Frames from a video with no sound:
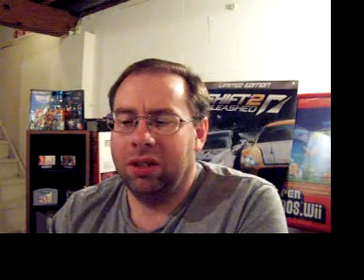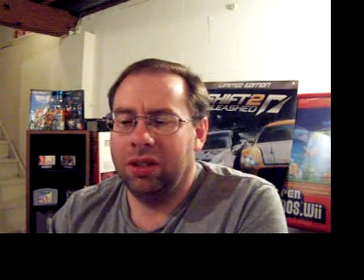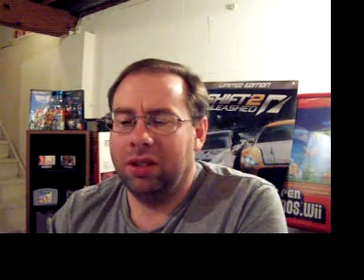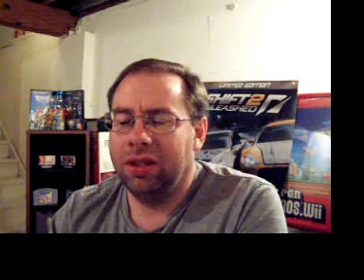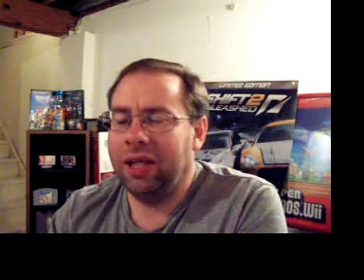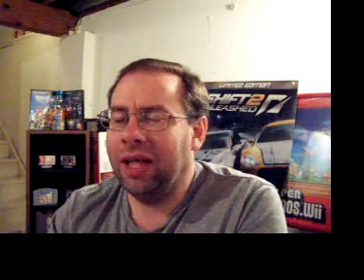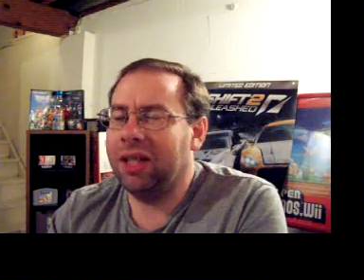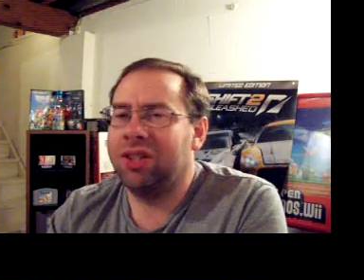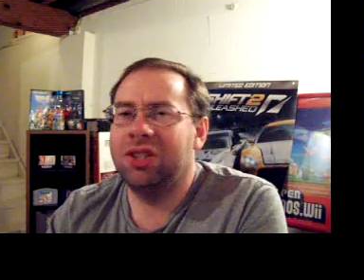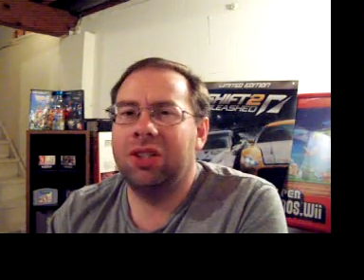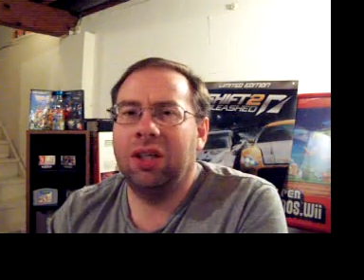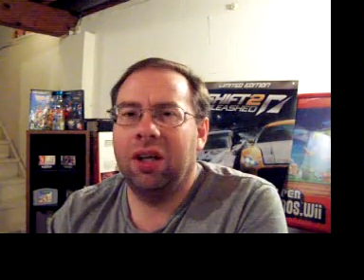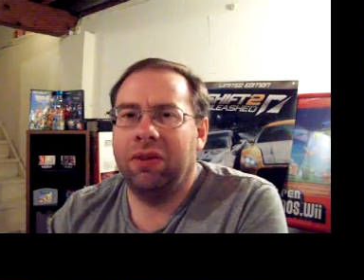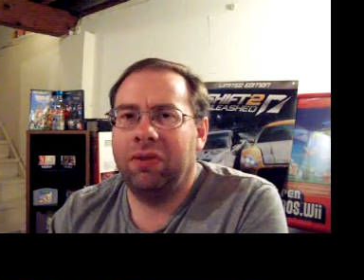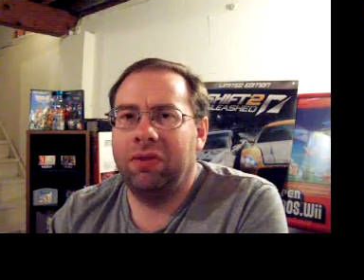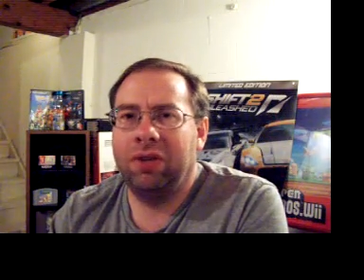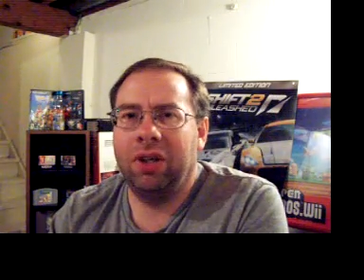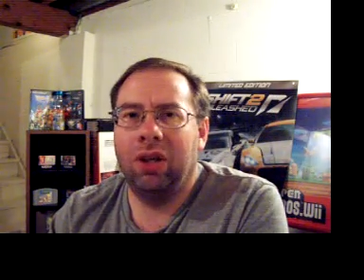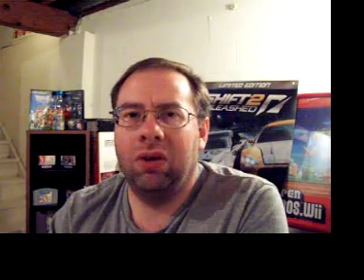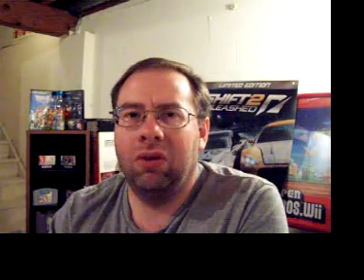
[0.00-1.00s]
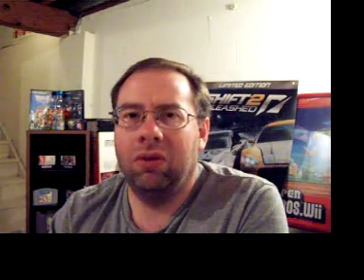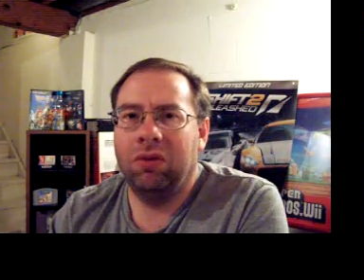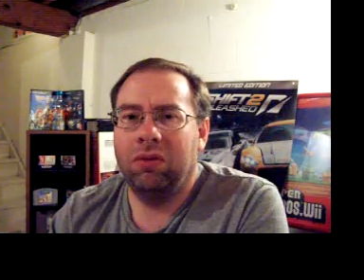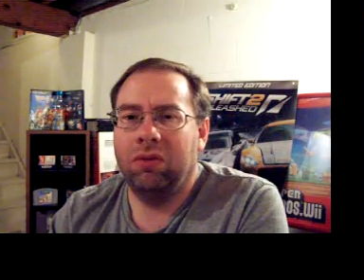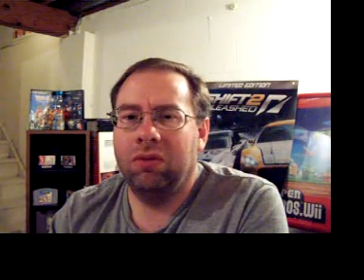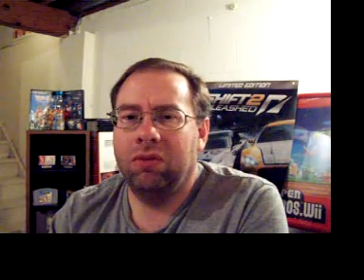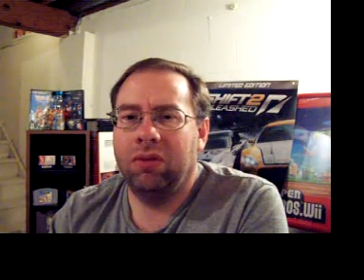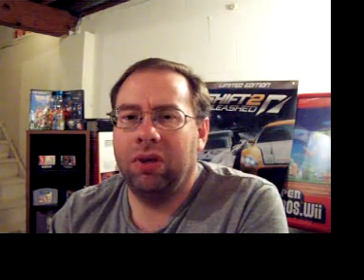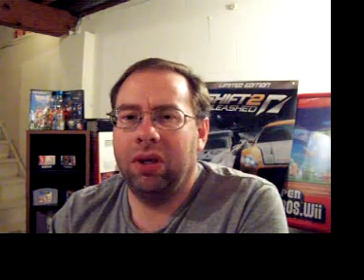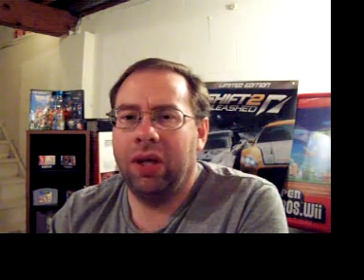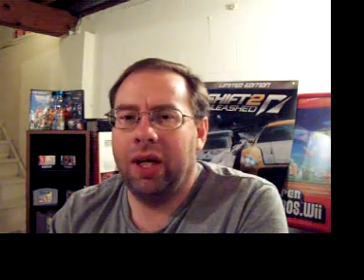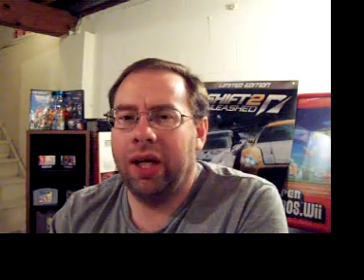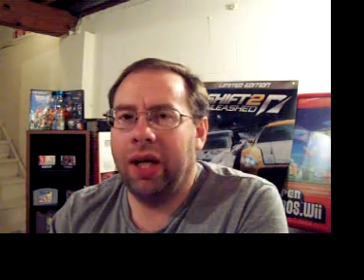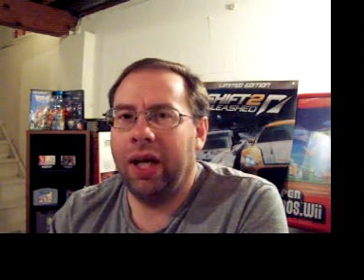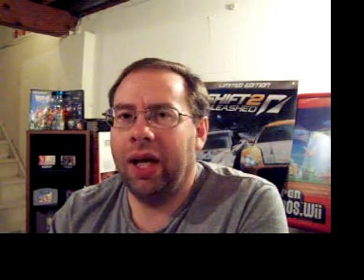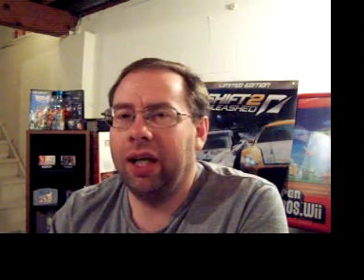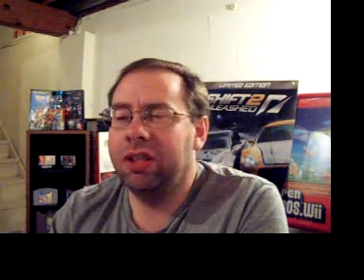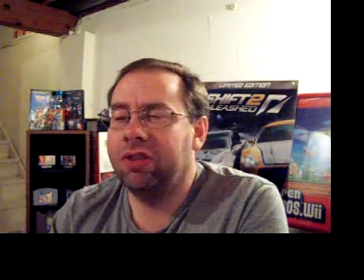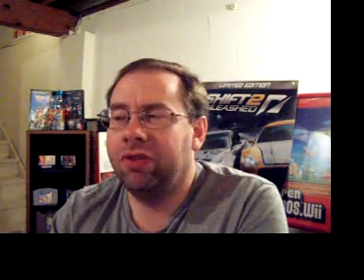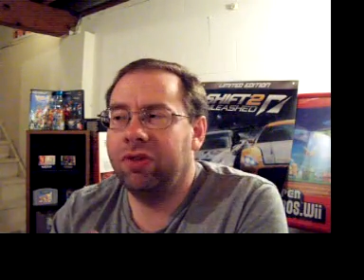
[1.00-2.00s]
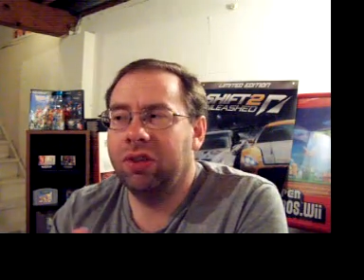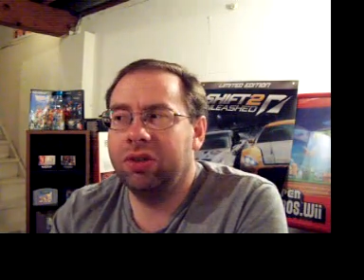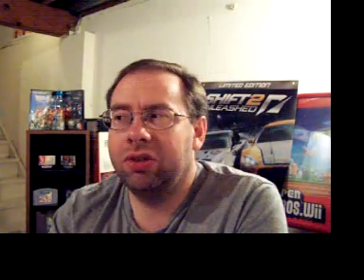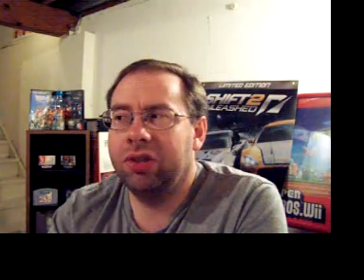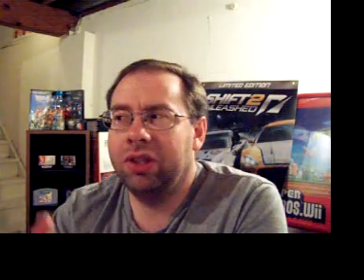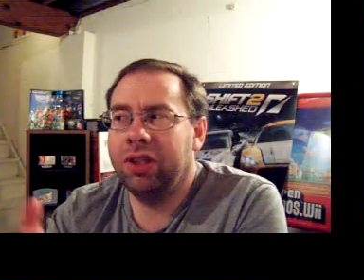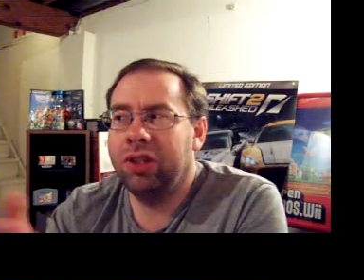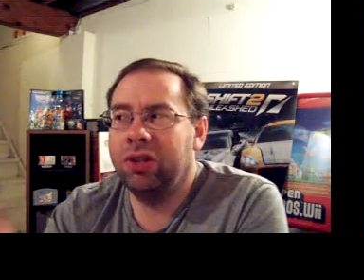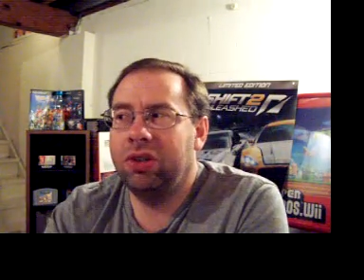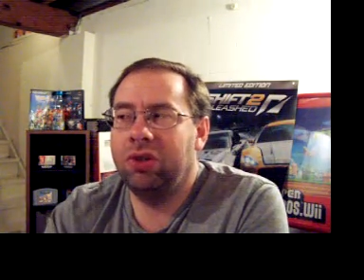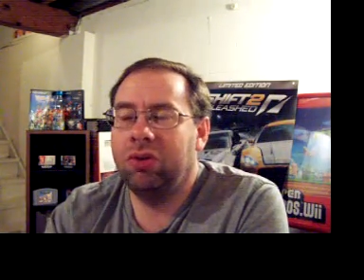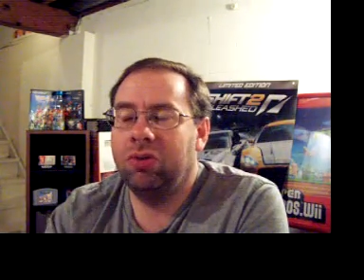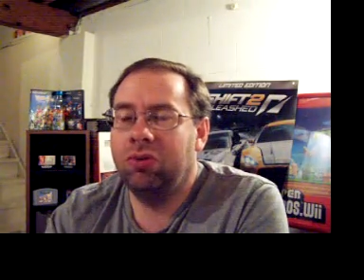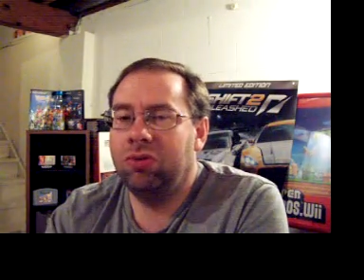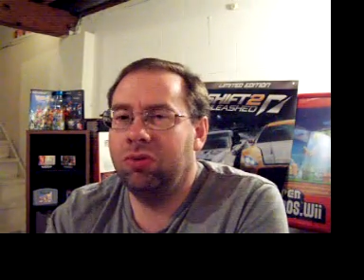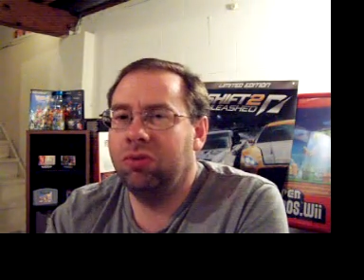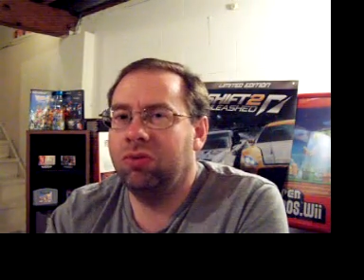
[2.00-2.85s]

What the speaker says: that stuff has filtered into